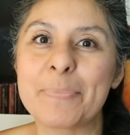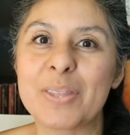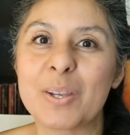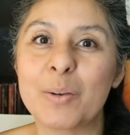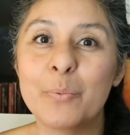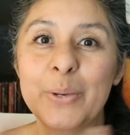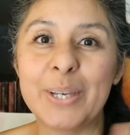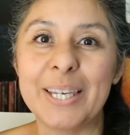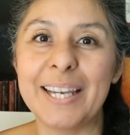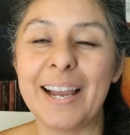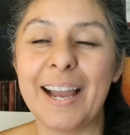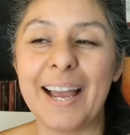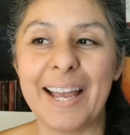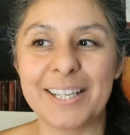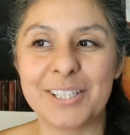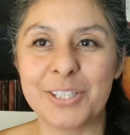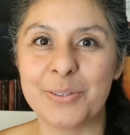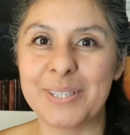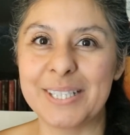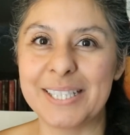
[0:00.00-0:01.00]
We,
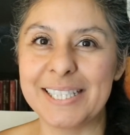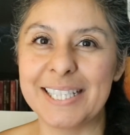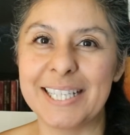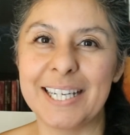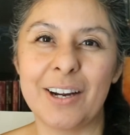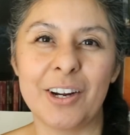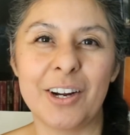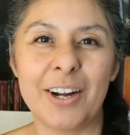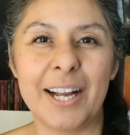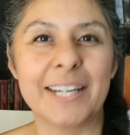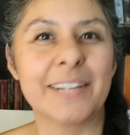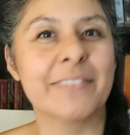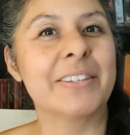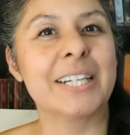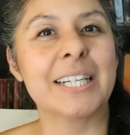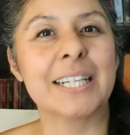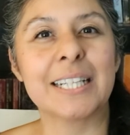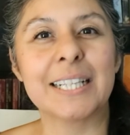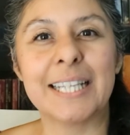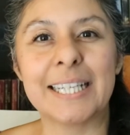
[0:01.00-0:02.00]
as you can see, are kind of
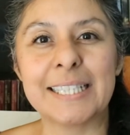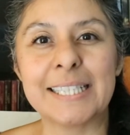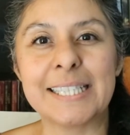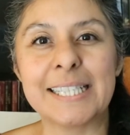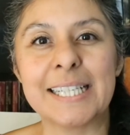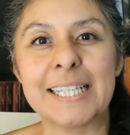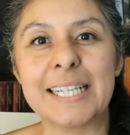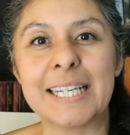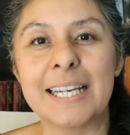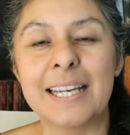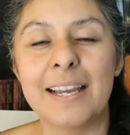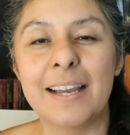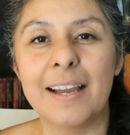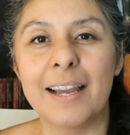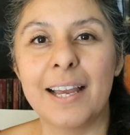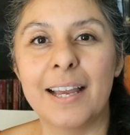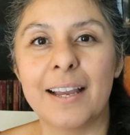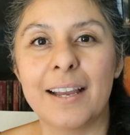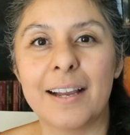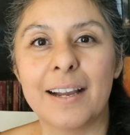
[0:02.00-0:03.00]
an eclectic
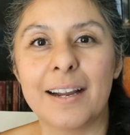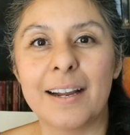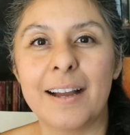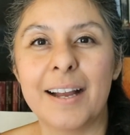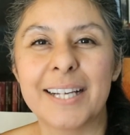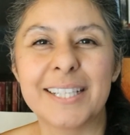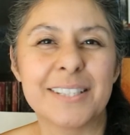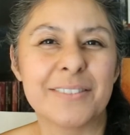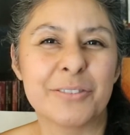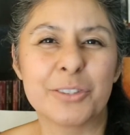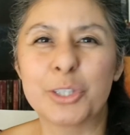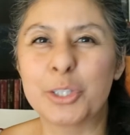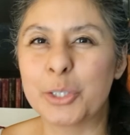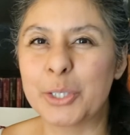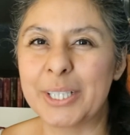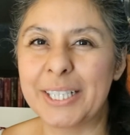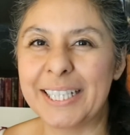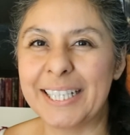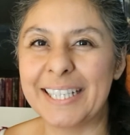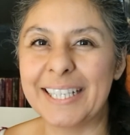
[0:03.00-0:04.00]
kind of
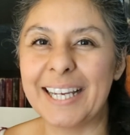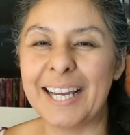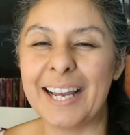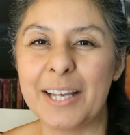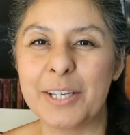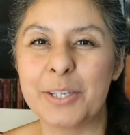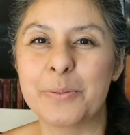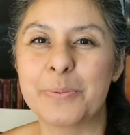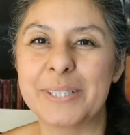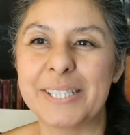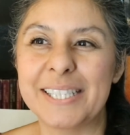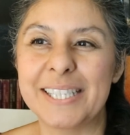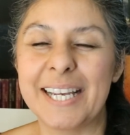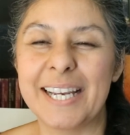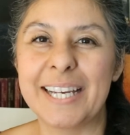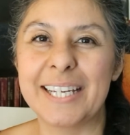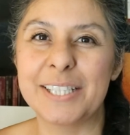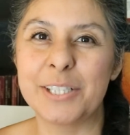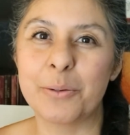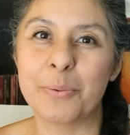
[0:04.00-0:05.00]
learning. You would
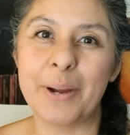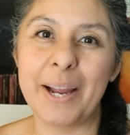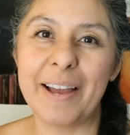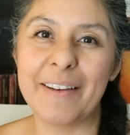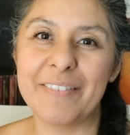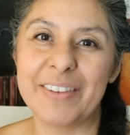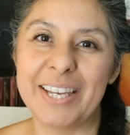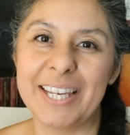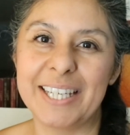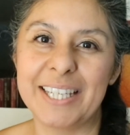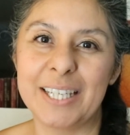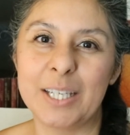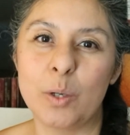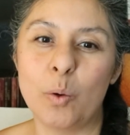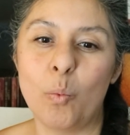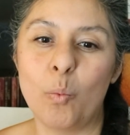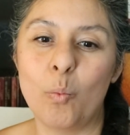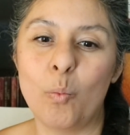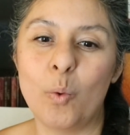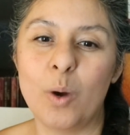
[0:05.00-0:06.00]
say I don't have any
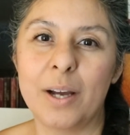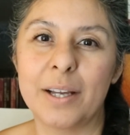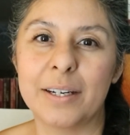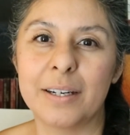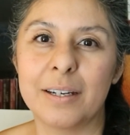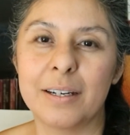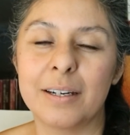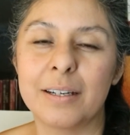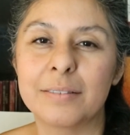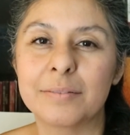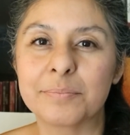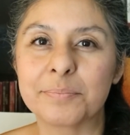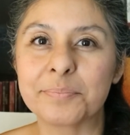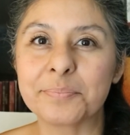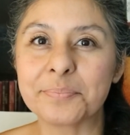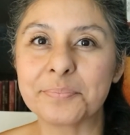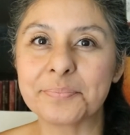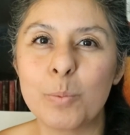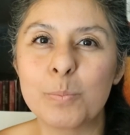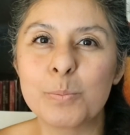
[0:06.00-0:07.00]
one
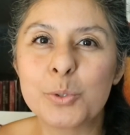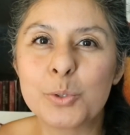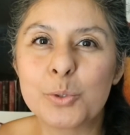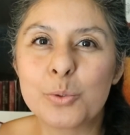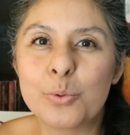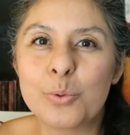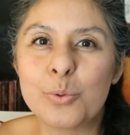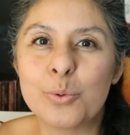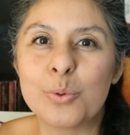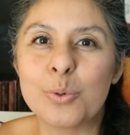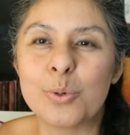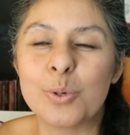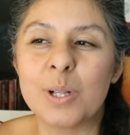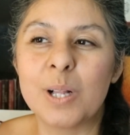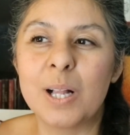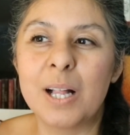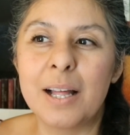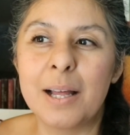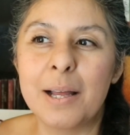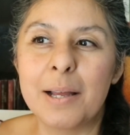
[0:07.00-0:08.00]
homeschool
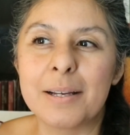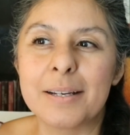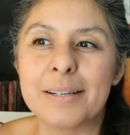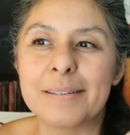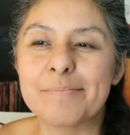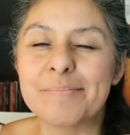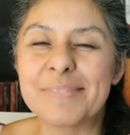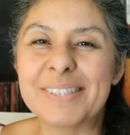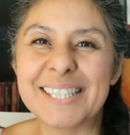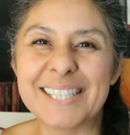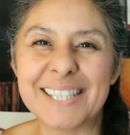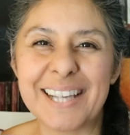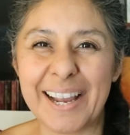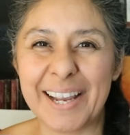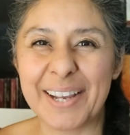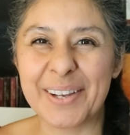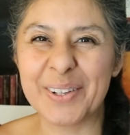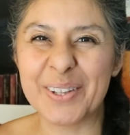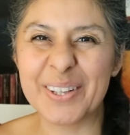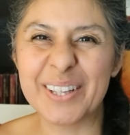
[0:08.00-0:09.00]

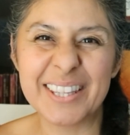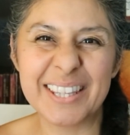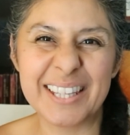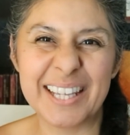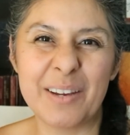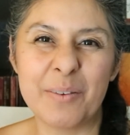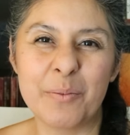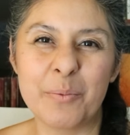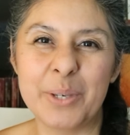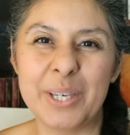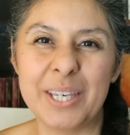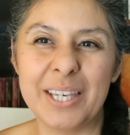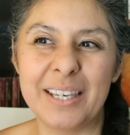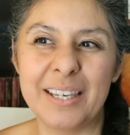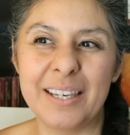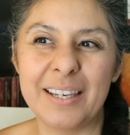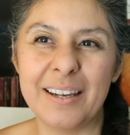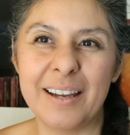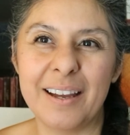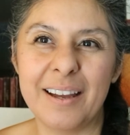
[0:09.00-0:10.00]
style that
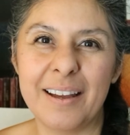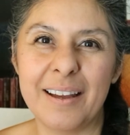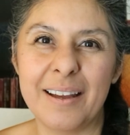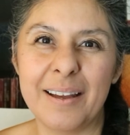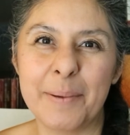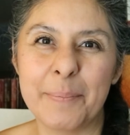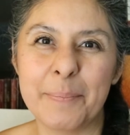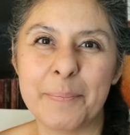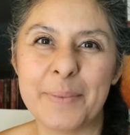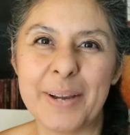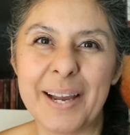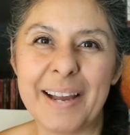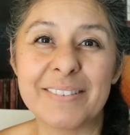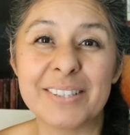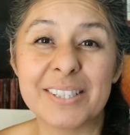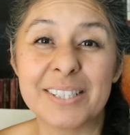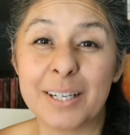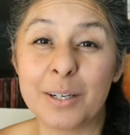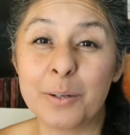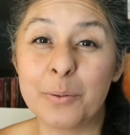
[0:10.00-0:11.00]
we have
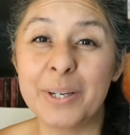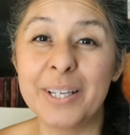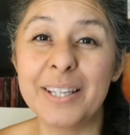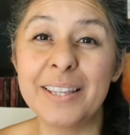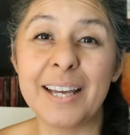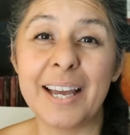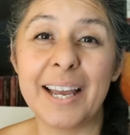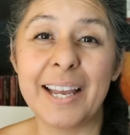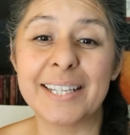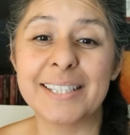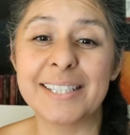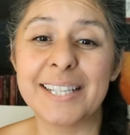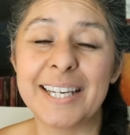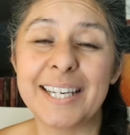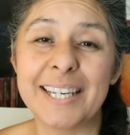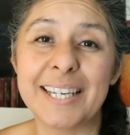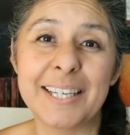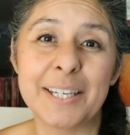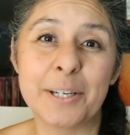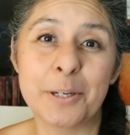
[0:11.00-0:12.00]
stuck with. I
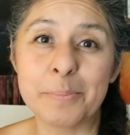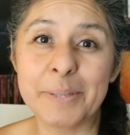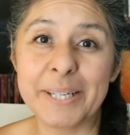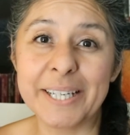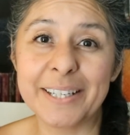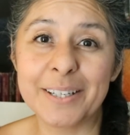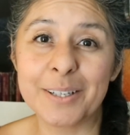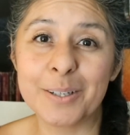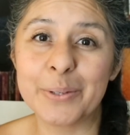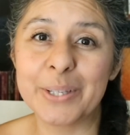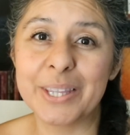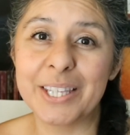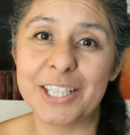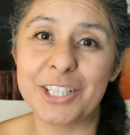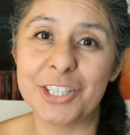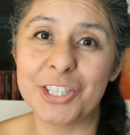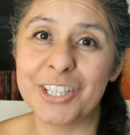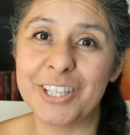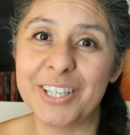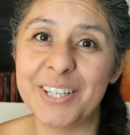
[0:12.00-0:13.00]
take it year by year with
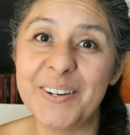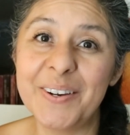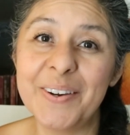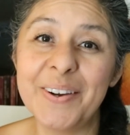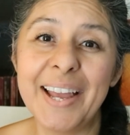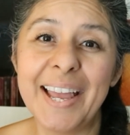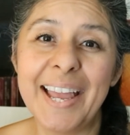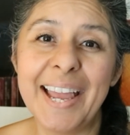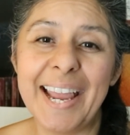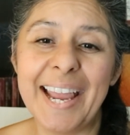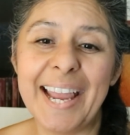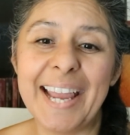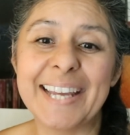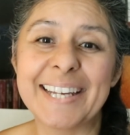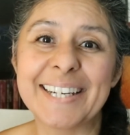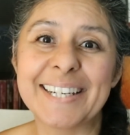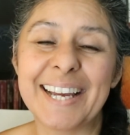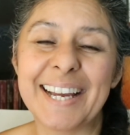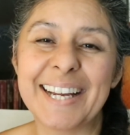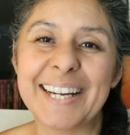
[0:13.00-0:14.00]
each kiddo,
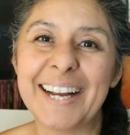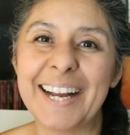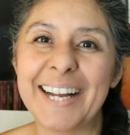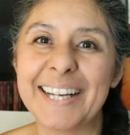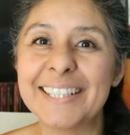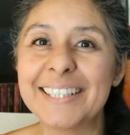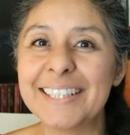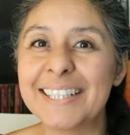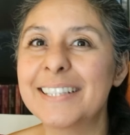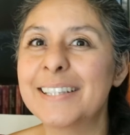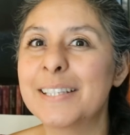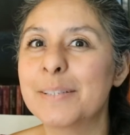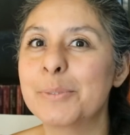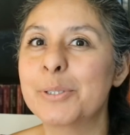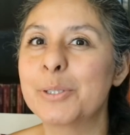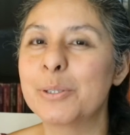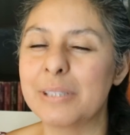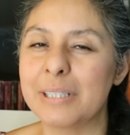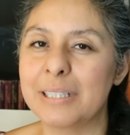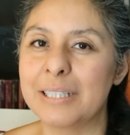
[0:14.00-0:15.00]
and I kind of let them
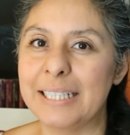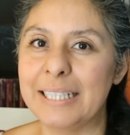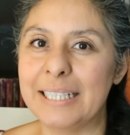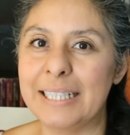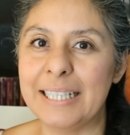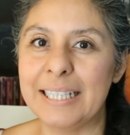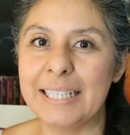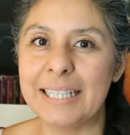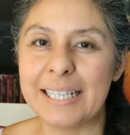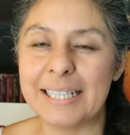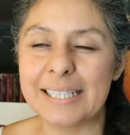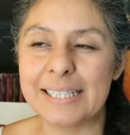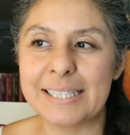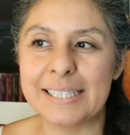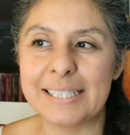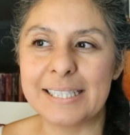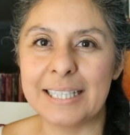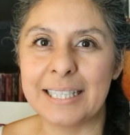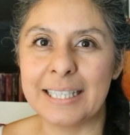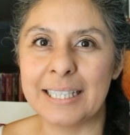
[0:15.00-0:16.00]
do the leading and
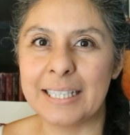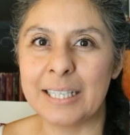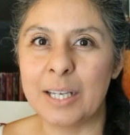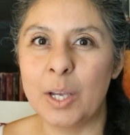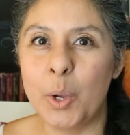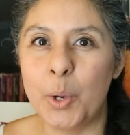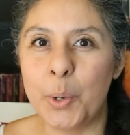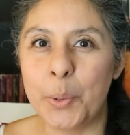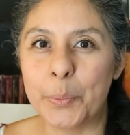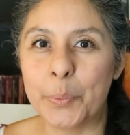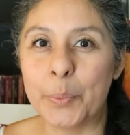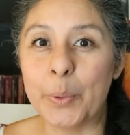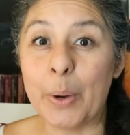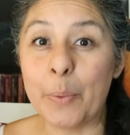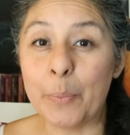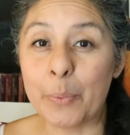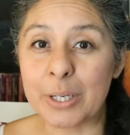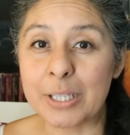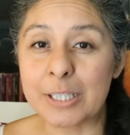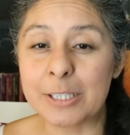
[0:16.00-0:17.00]
seeing
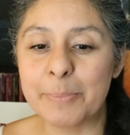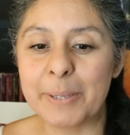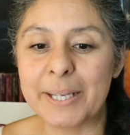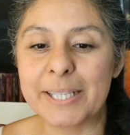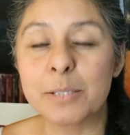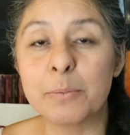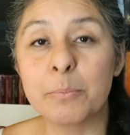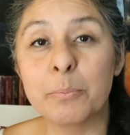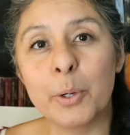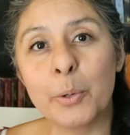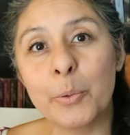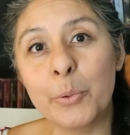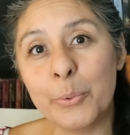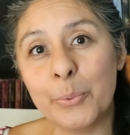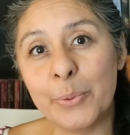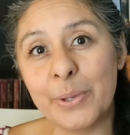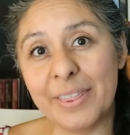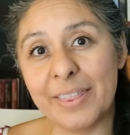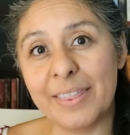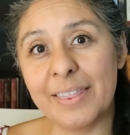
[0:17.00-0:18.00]
what works best,
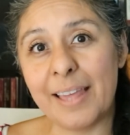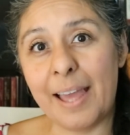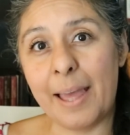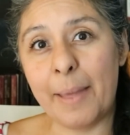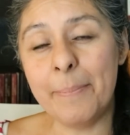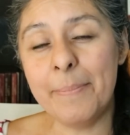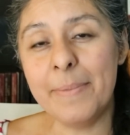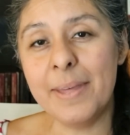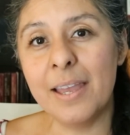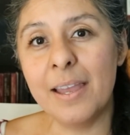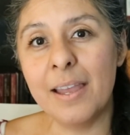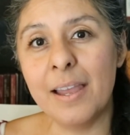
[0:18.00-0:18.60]
both with them,